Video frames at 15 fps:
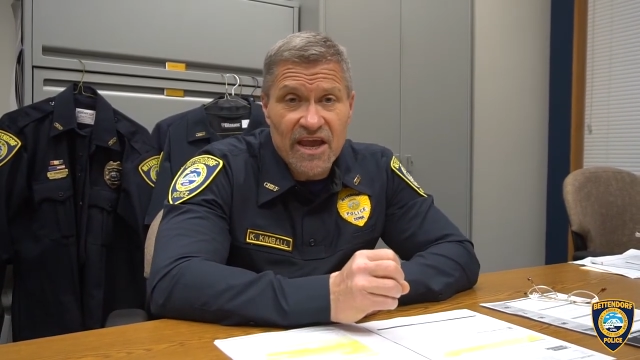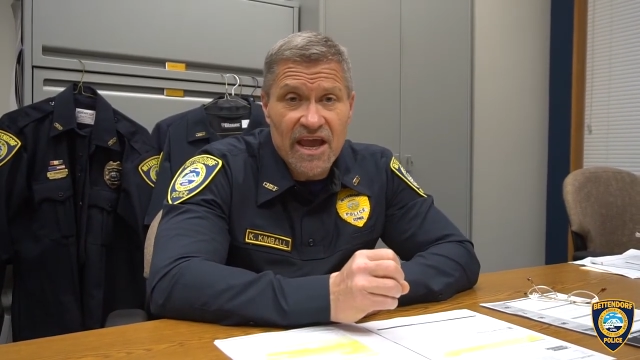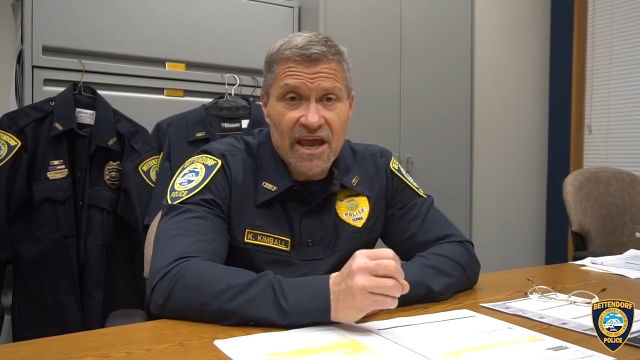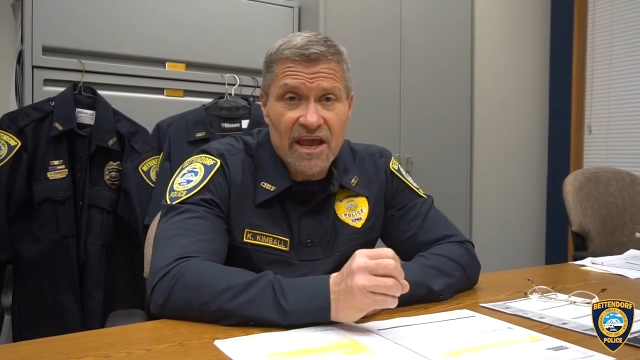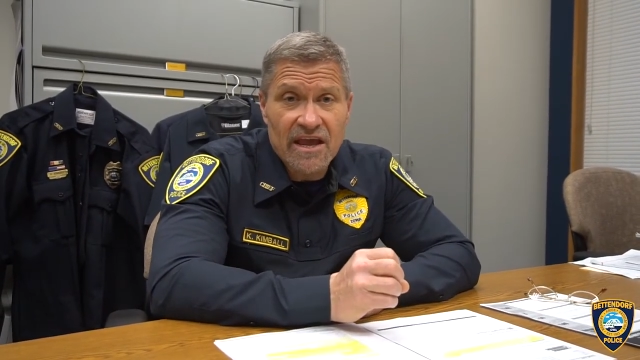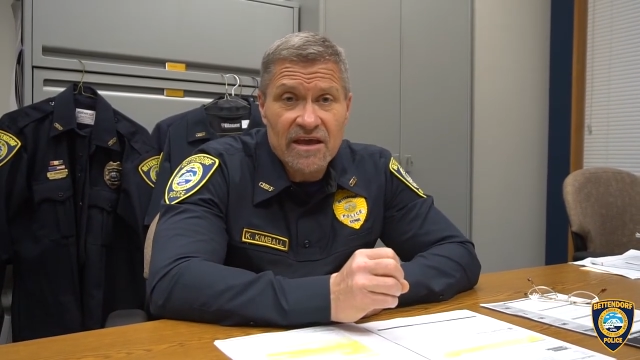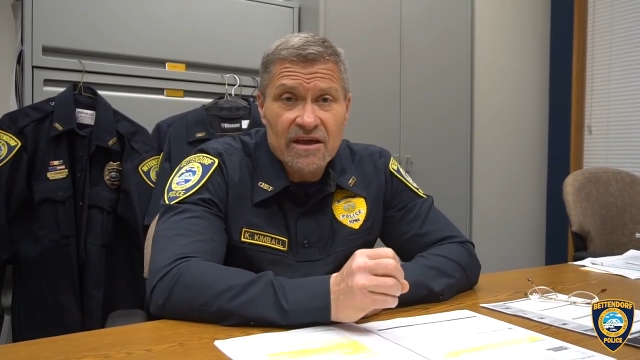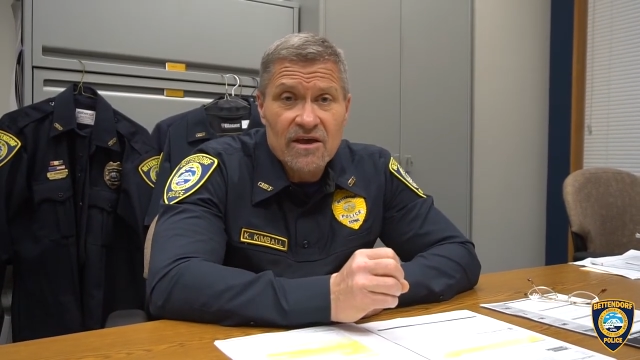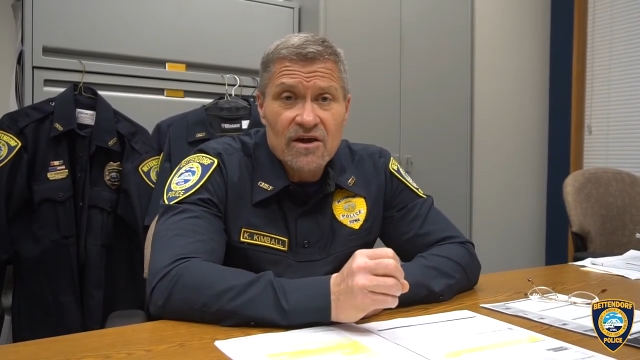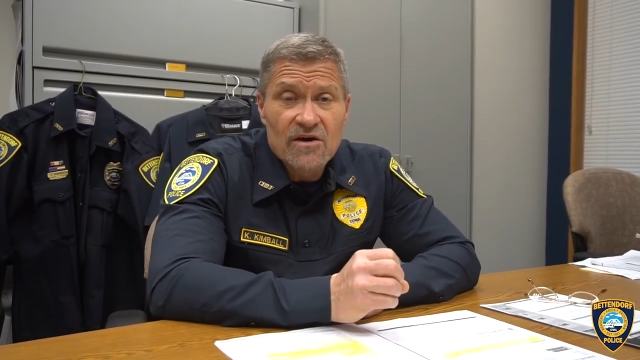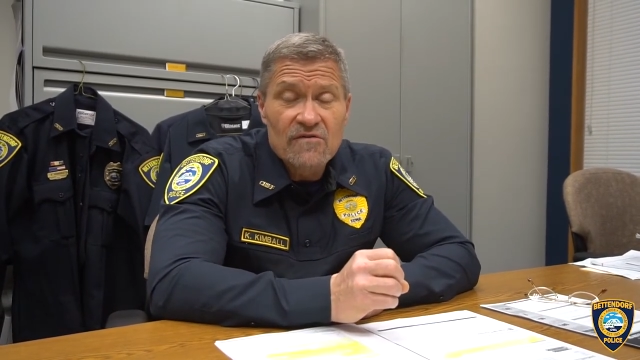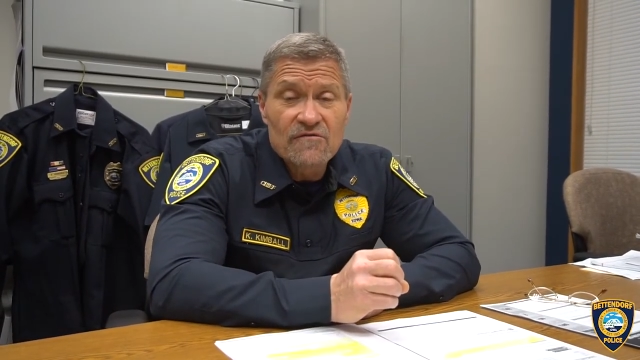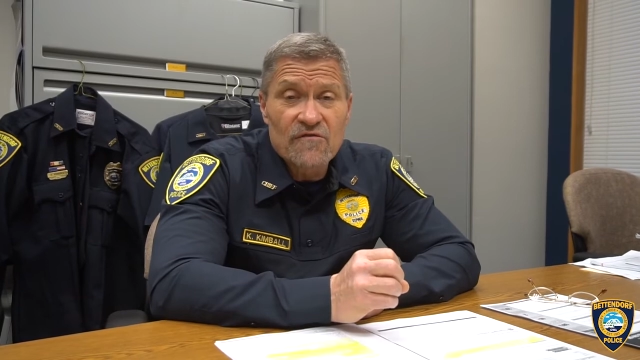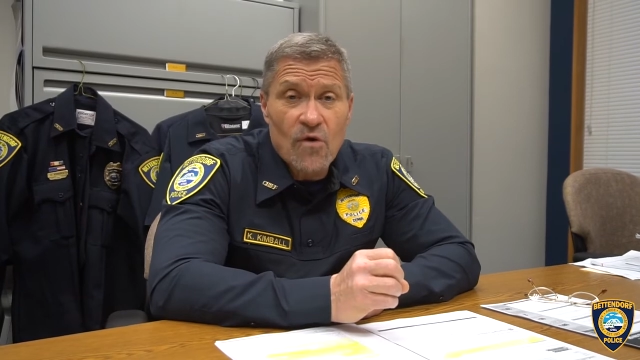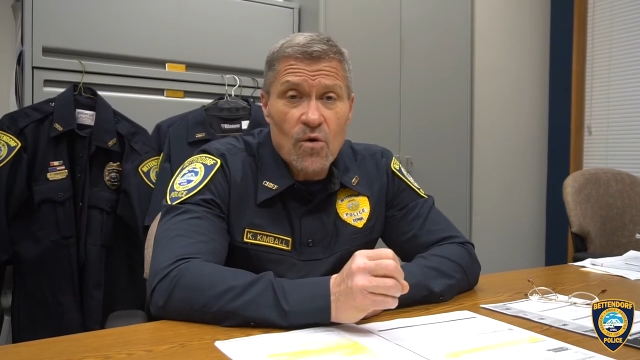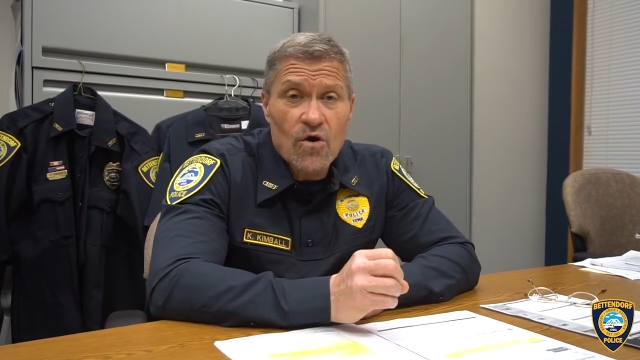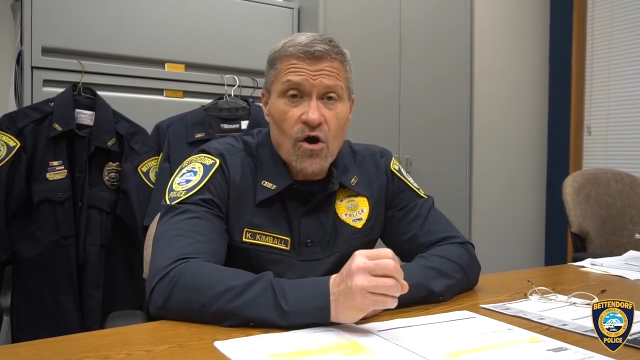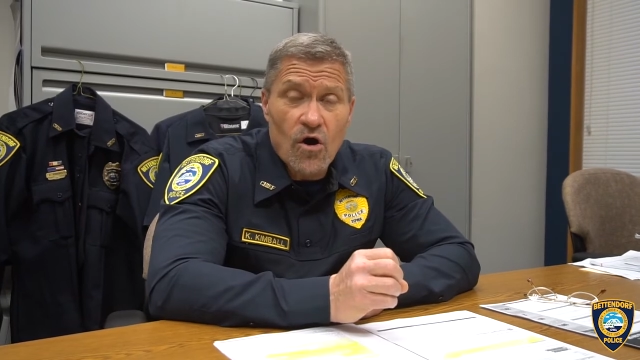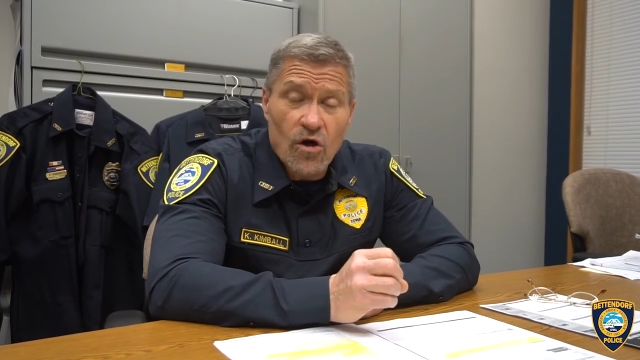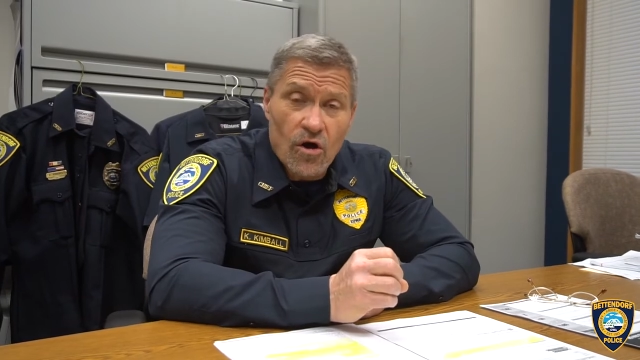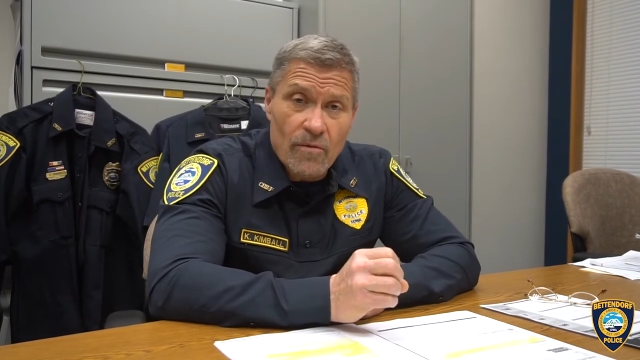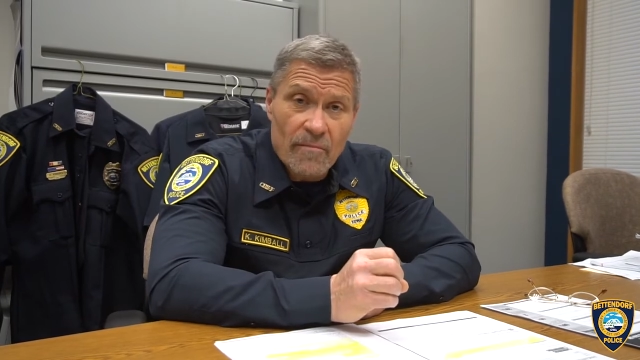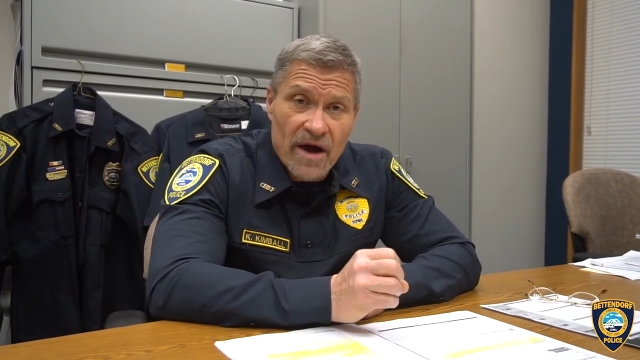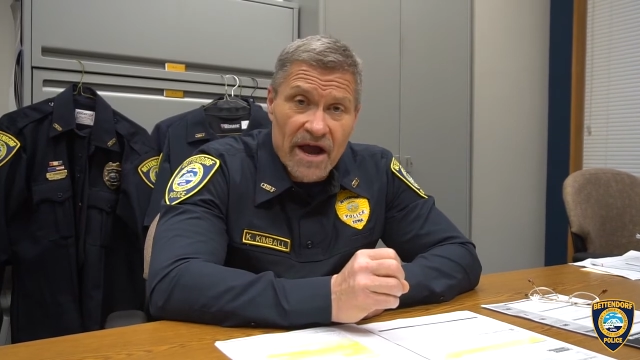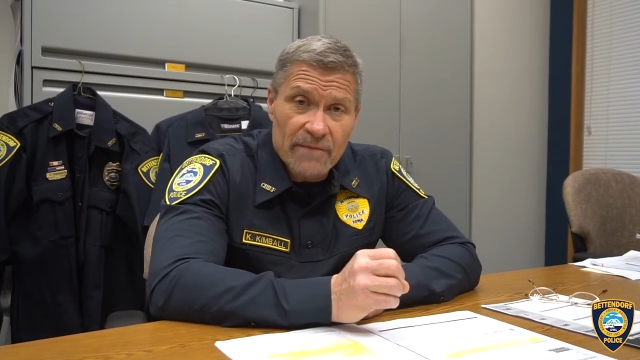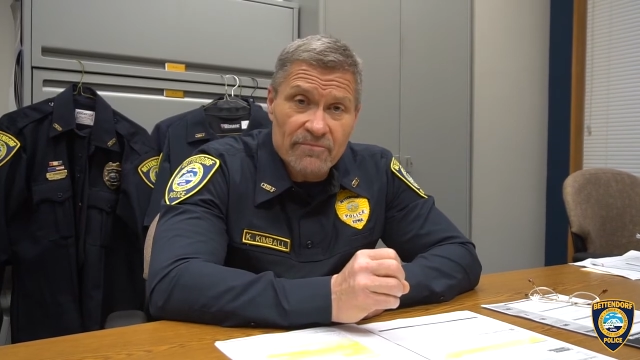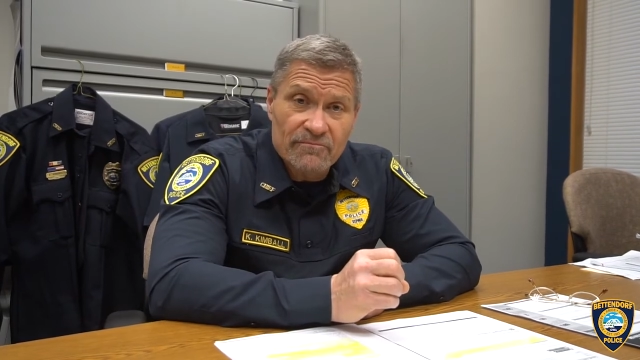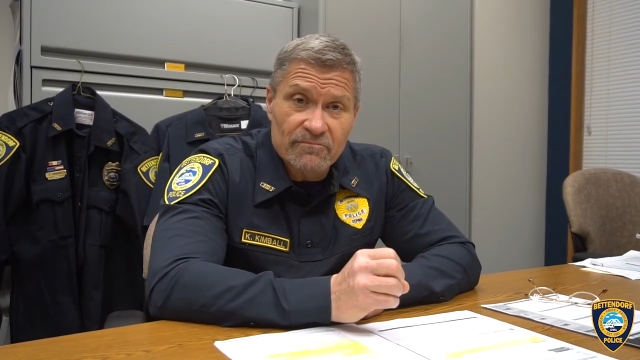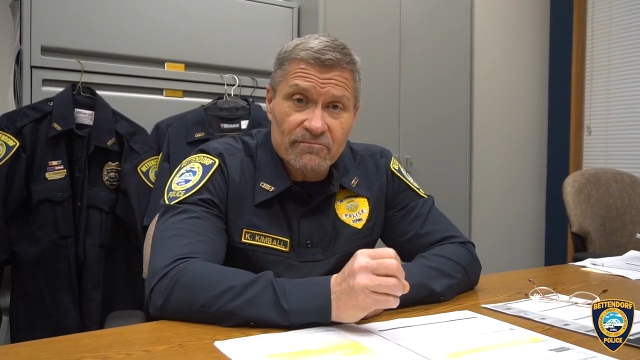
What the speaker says: a phone call on my